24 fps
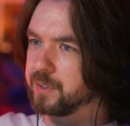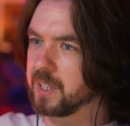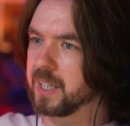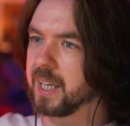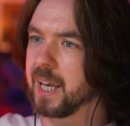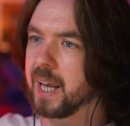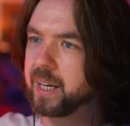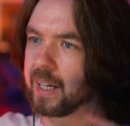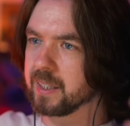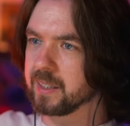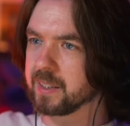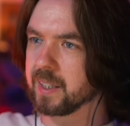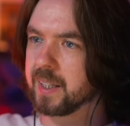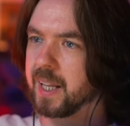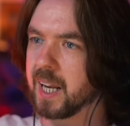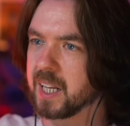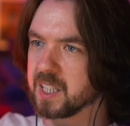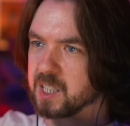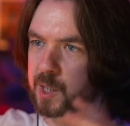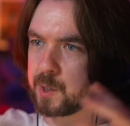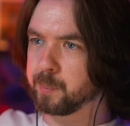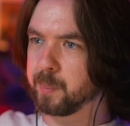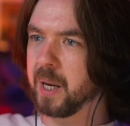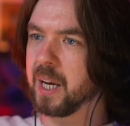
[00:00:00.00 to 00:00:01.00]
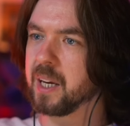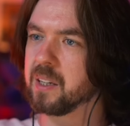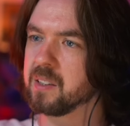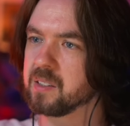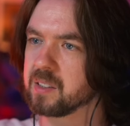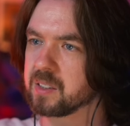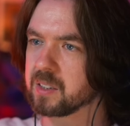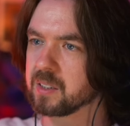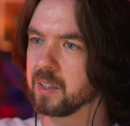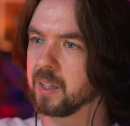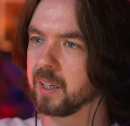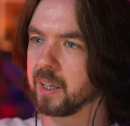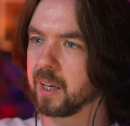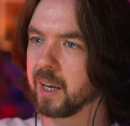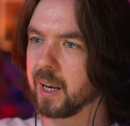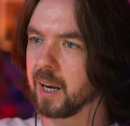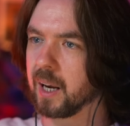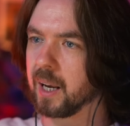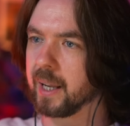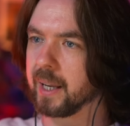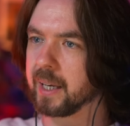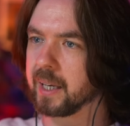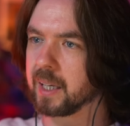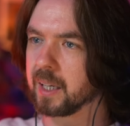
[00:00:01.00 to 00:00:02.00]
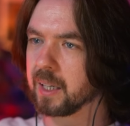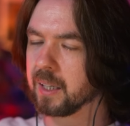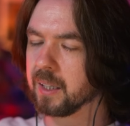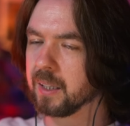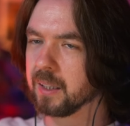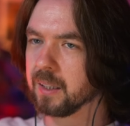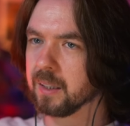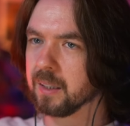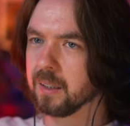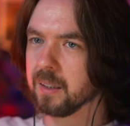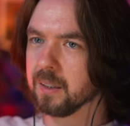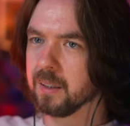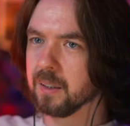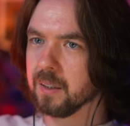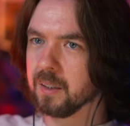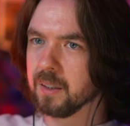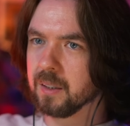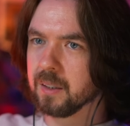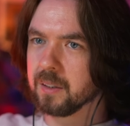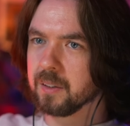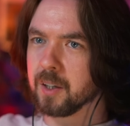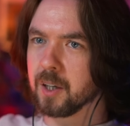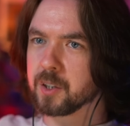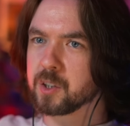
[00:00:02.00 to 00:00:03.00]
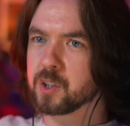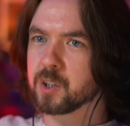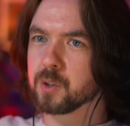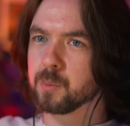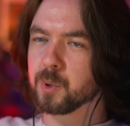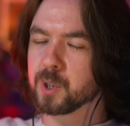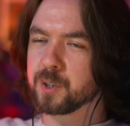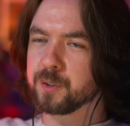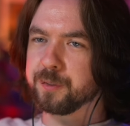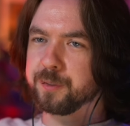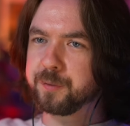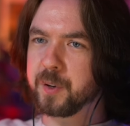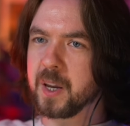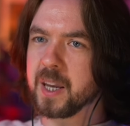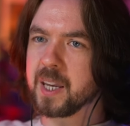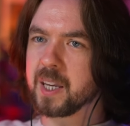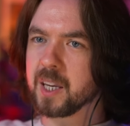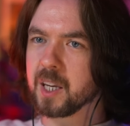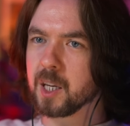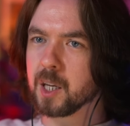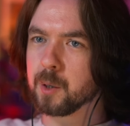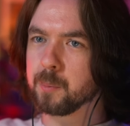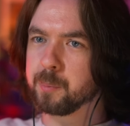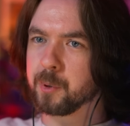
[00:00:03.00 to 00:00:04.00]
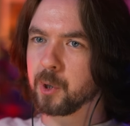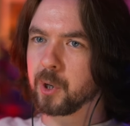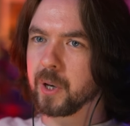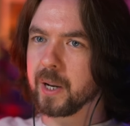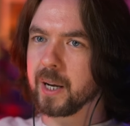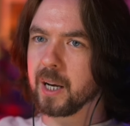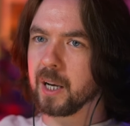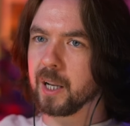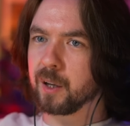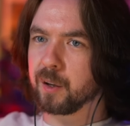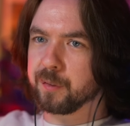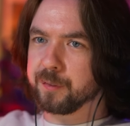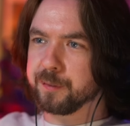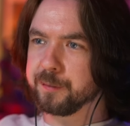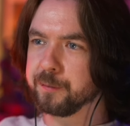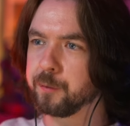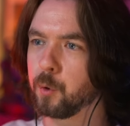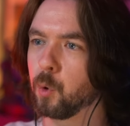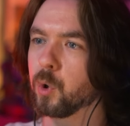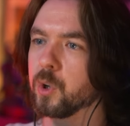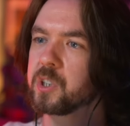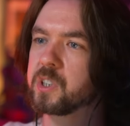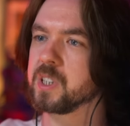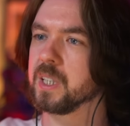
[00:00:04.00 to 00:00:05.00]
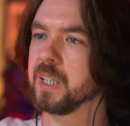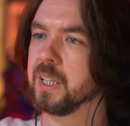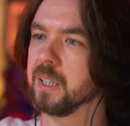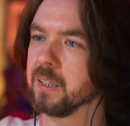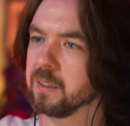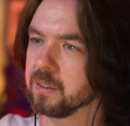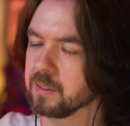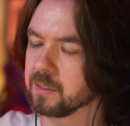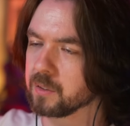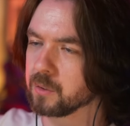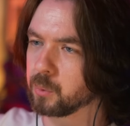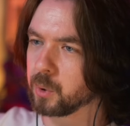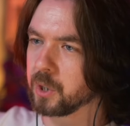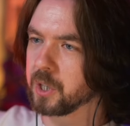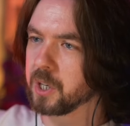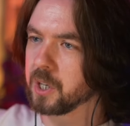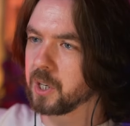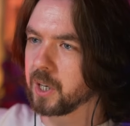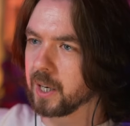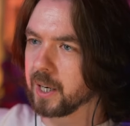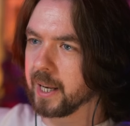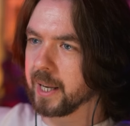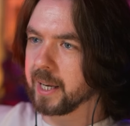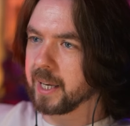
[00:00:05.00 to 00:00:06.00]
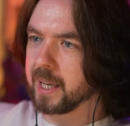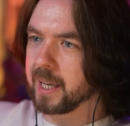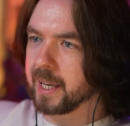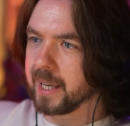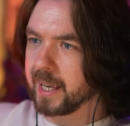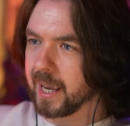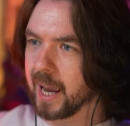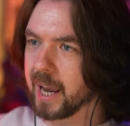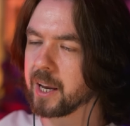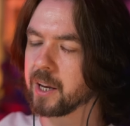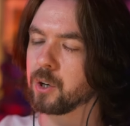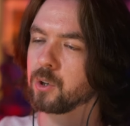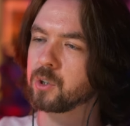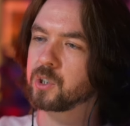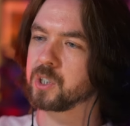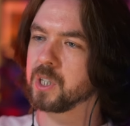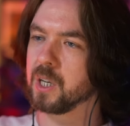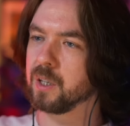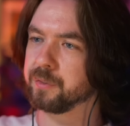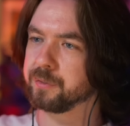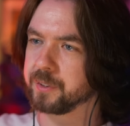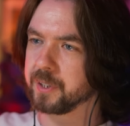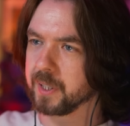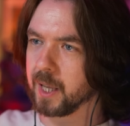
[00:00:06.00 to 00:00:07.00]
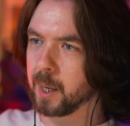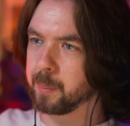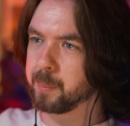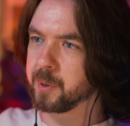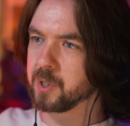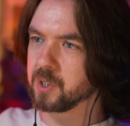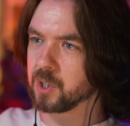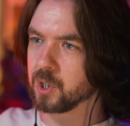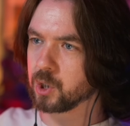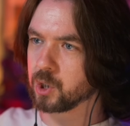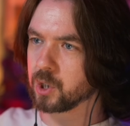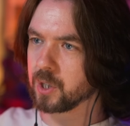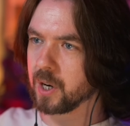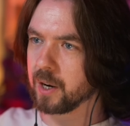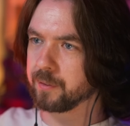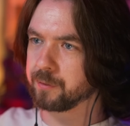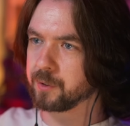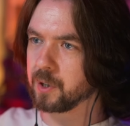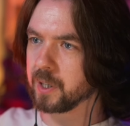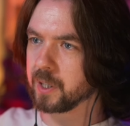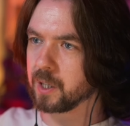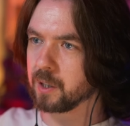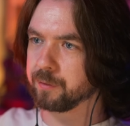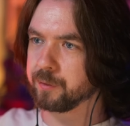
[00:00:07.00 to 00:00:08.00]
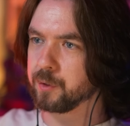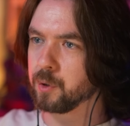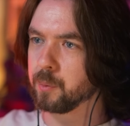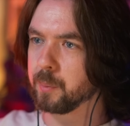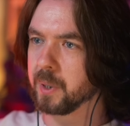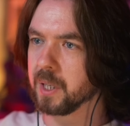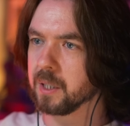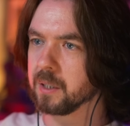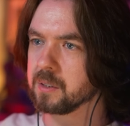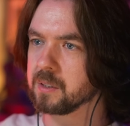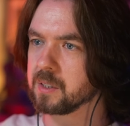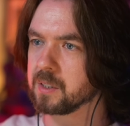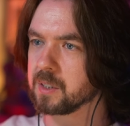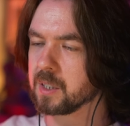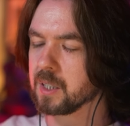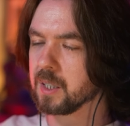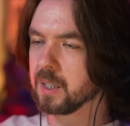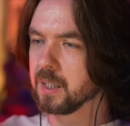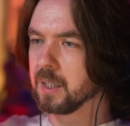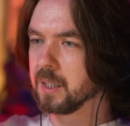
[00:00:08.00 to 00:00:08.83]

to getting to that space and kind of like not so much faking it, but kind of like forcing it, where you can like get yourself to that position after like a few minutes.